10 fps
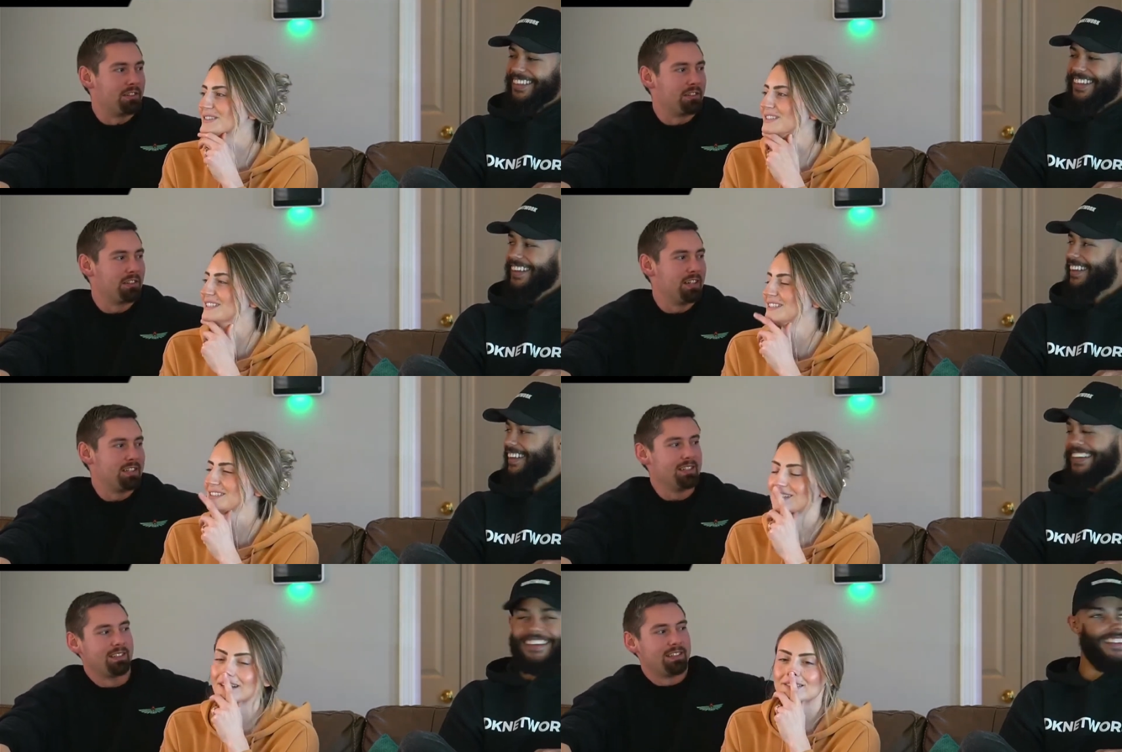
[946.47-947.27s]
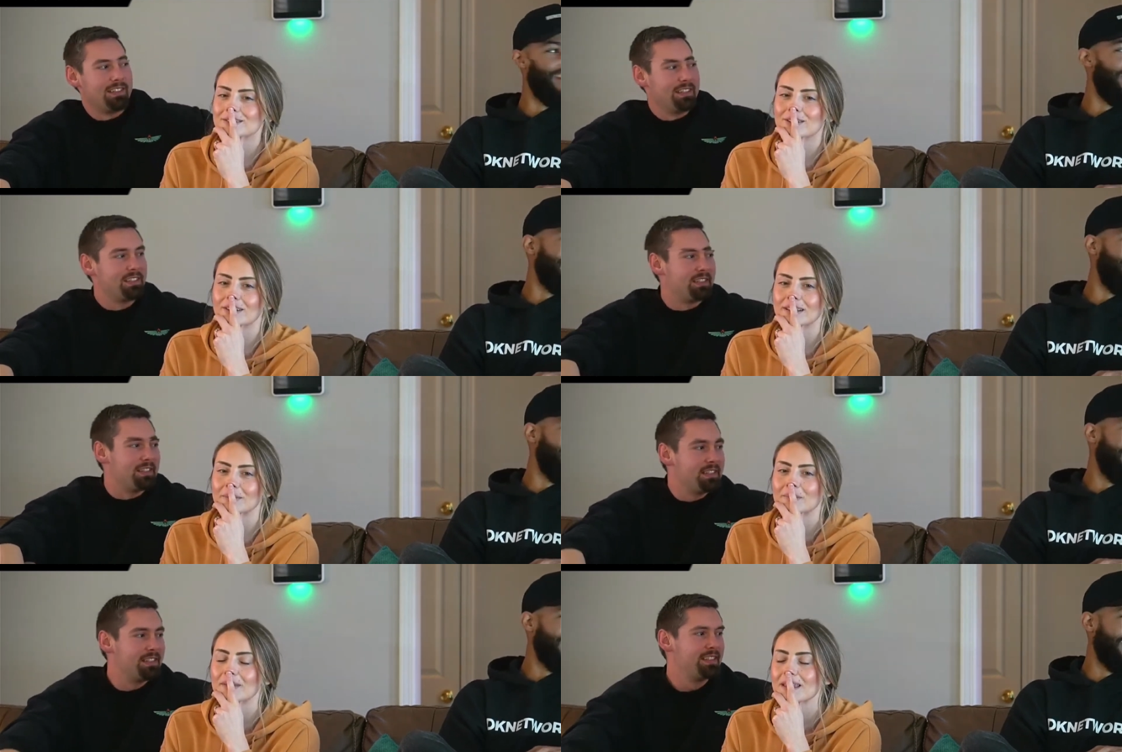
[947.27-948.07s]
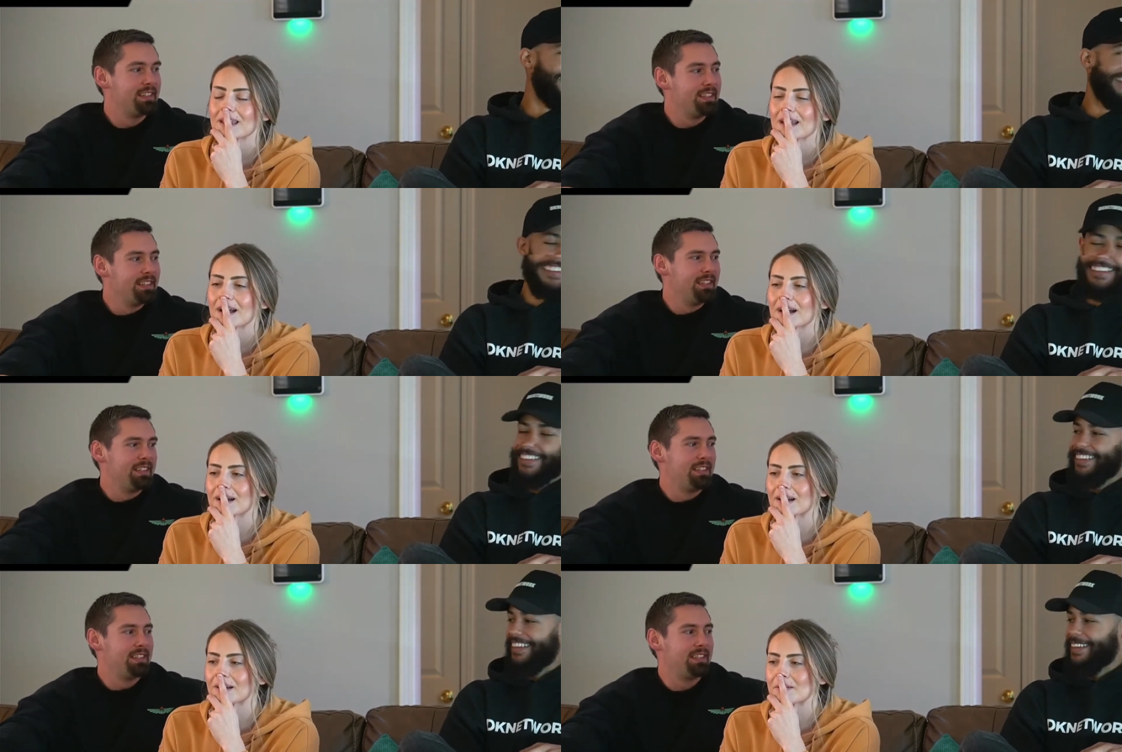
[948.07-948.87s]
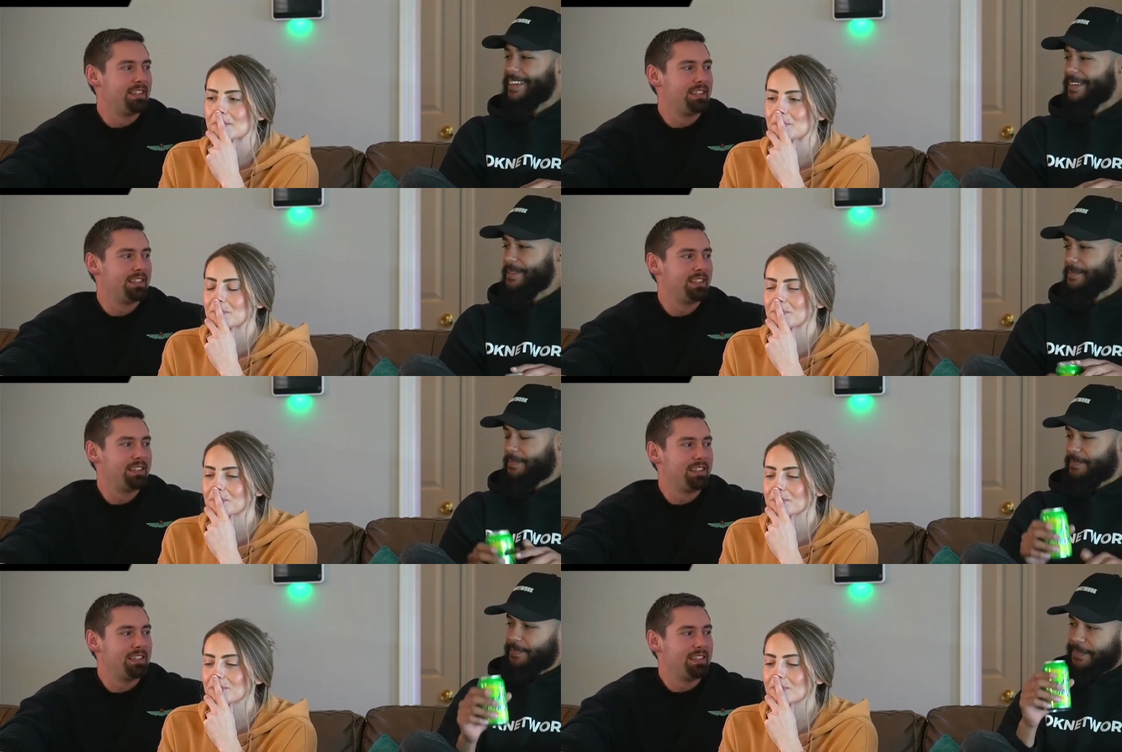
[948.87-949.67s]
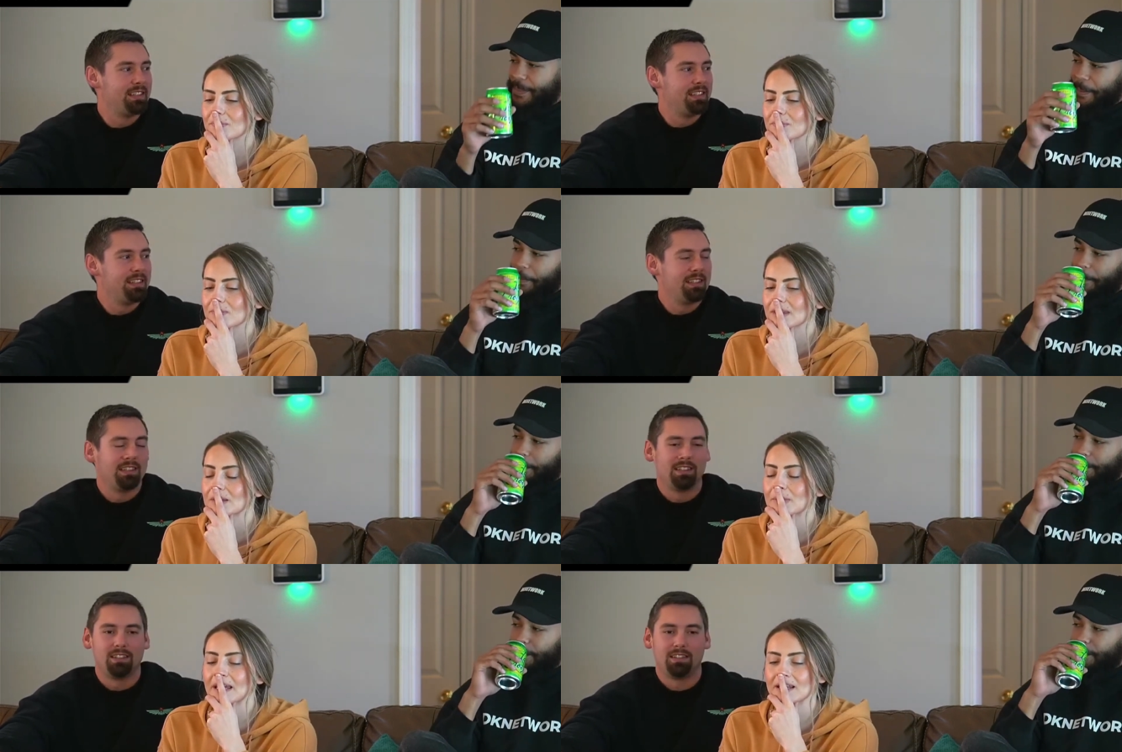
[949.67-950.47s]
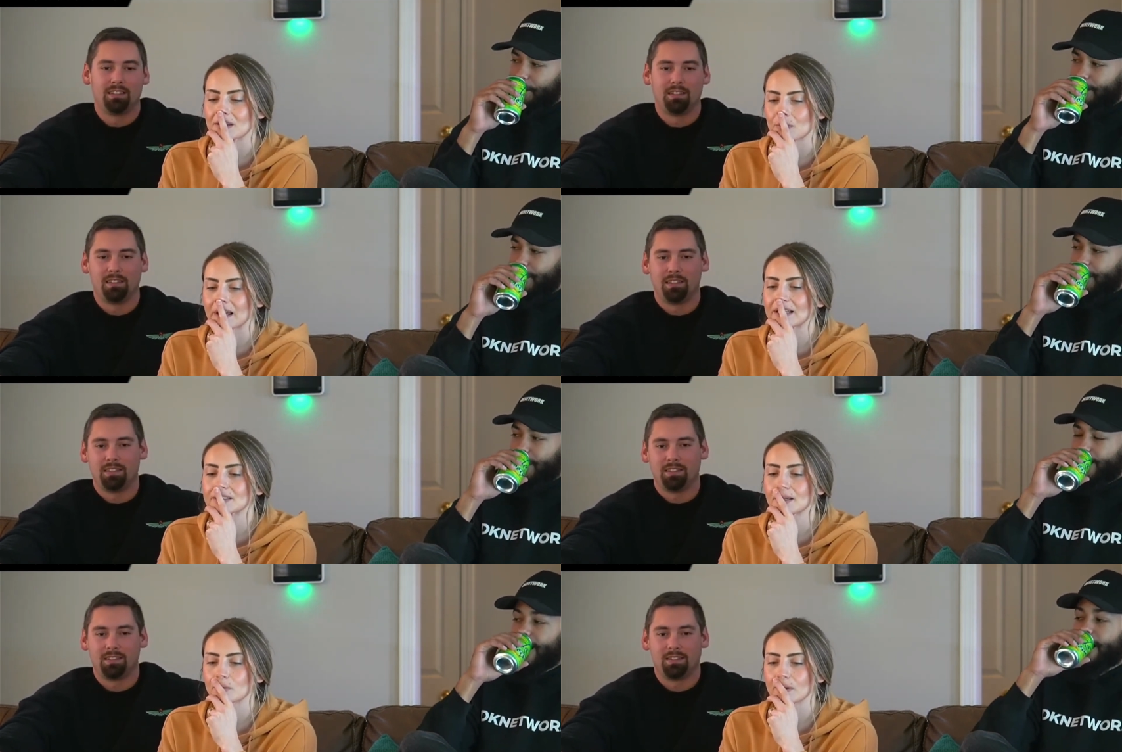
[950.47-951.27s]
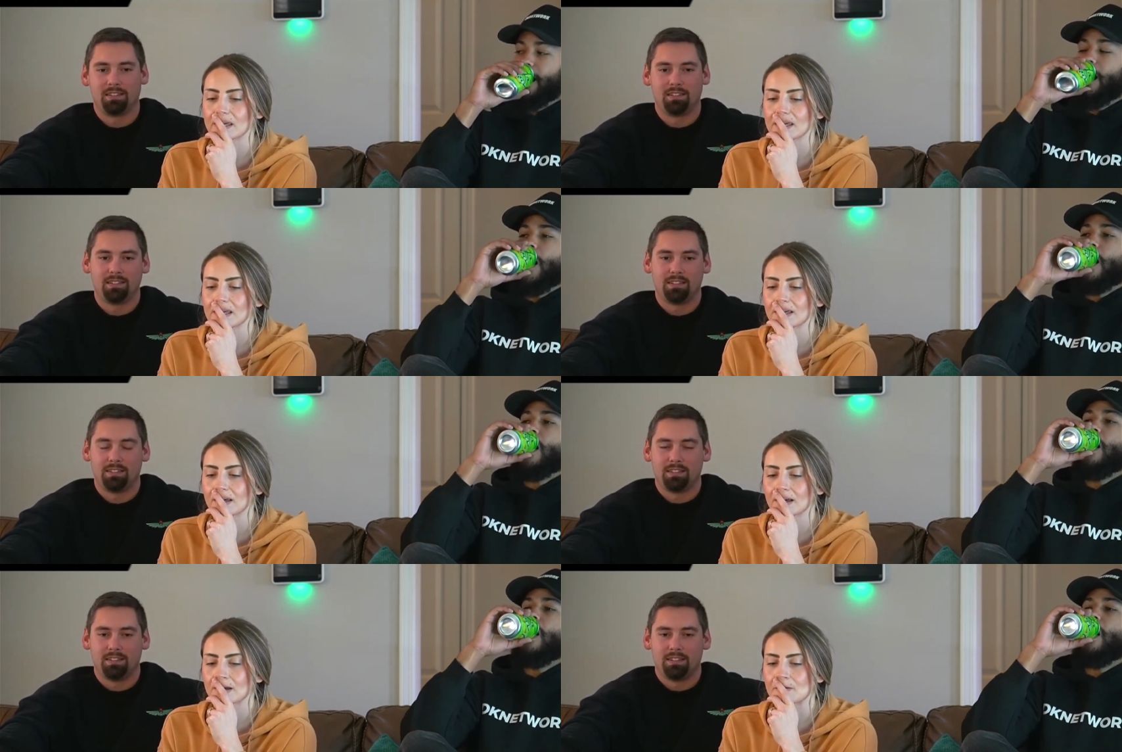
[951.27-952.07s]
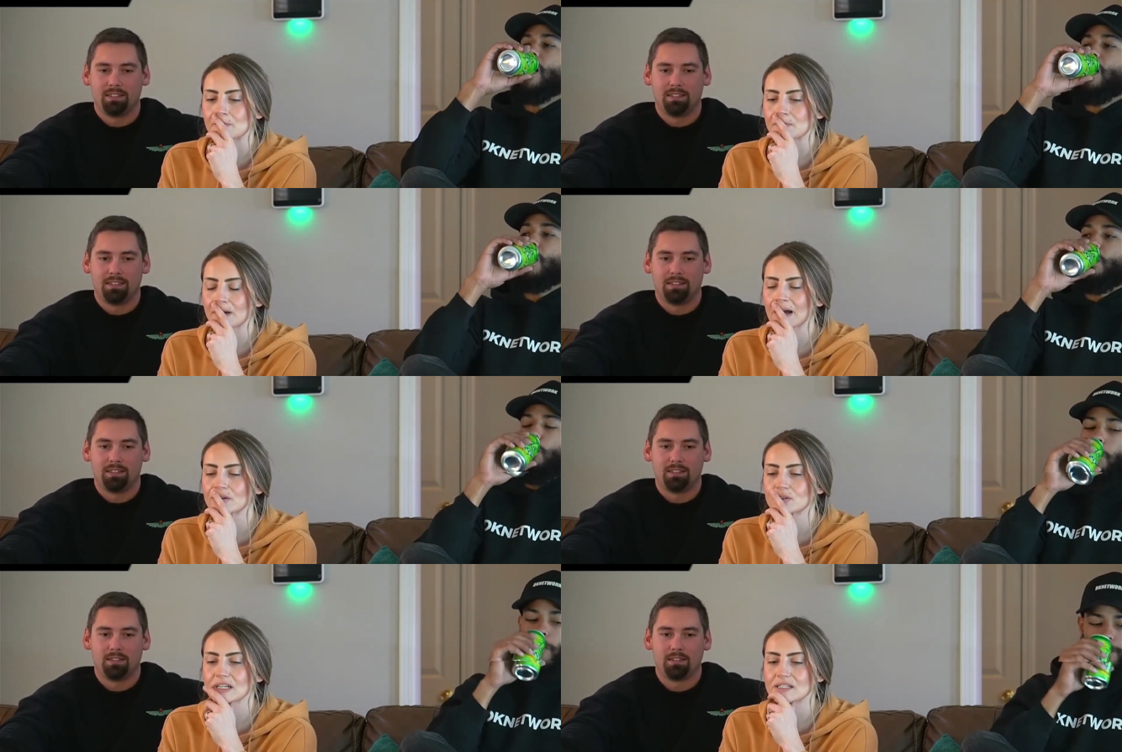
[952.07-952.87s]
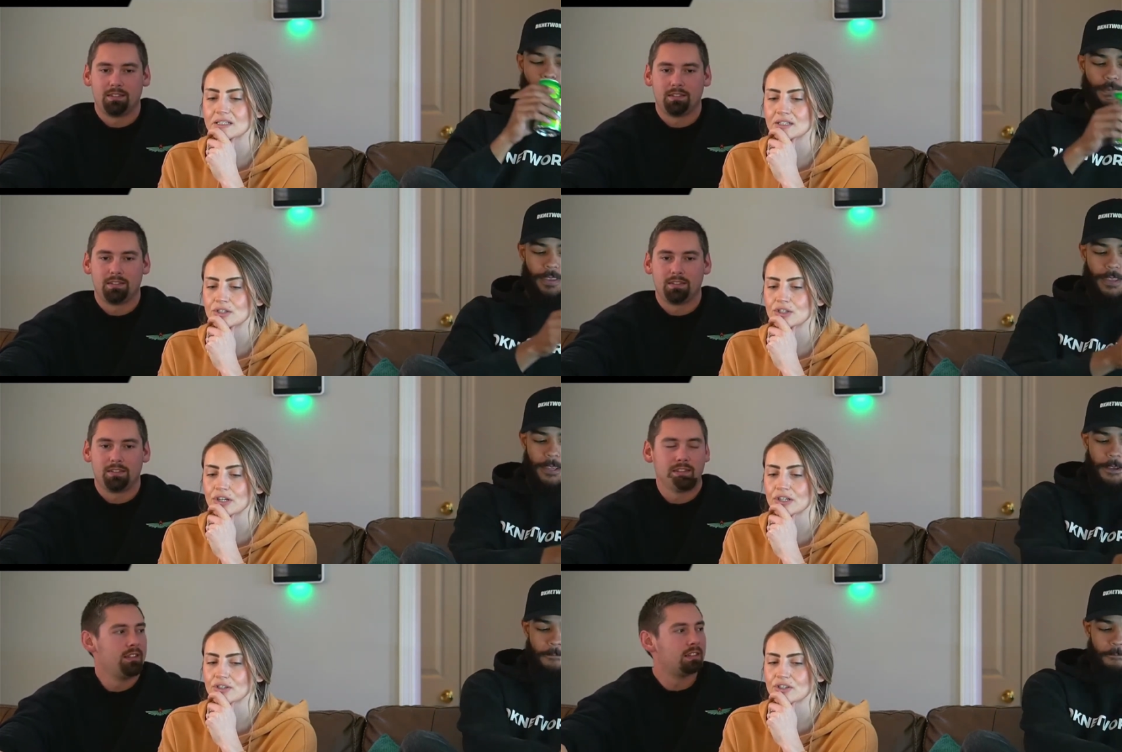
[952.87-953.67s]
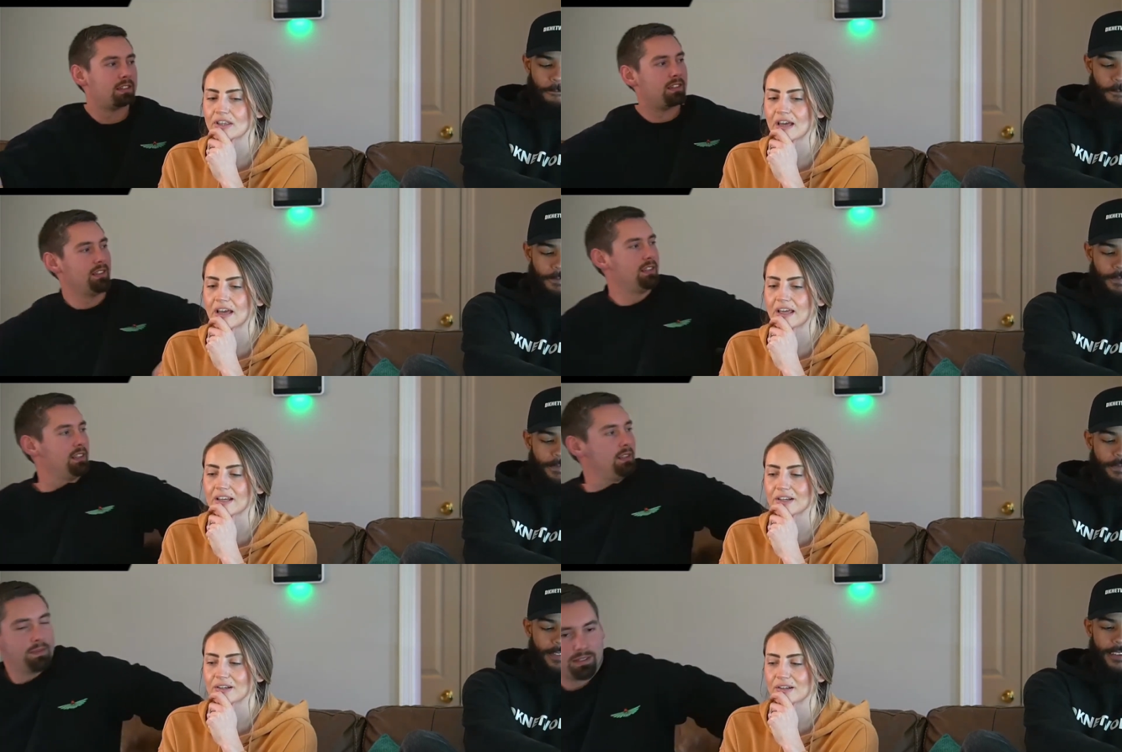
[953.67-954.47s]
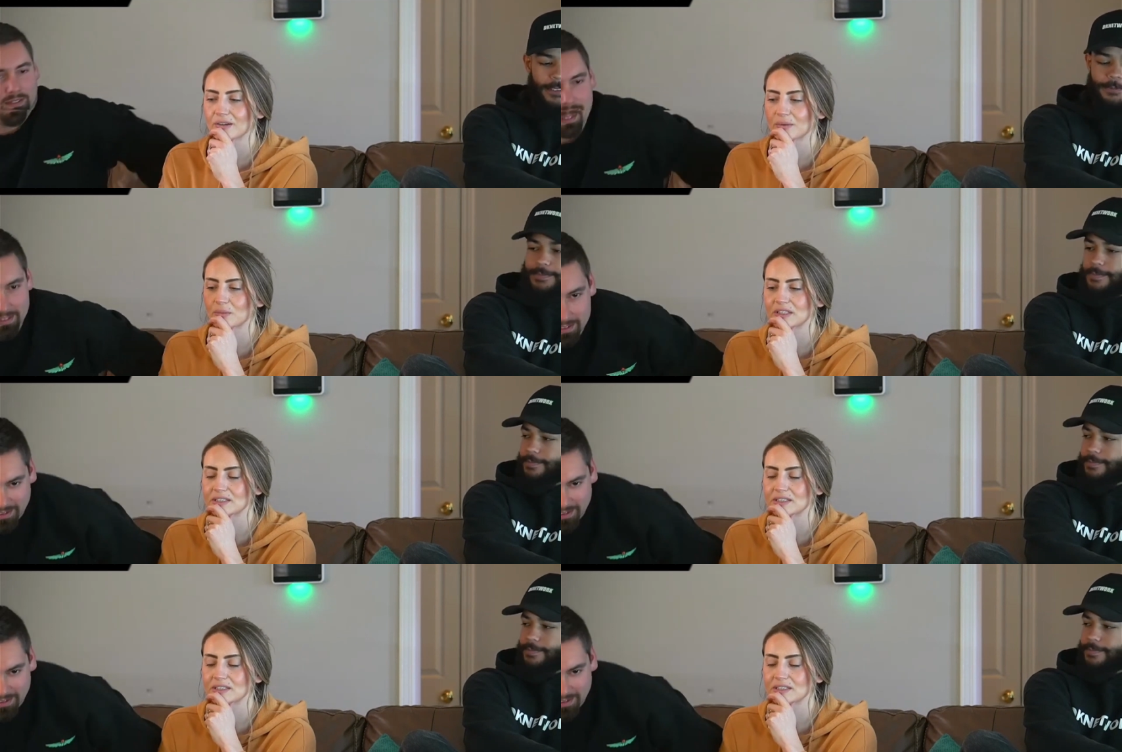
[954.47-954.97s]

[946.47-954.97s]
Speaker 1: going crazy yeah, out there. Sorry. So. Um, but anyway, so we, um, I was raised in a church that was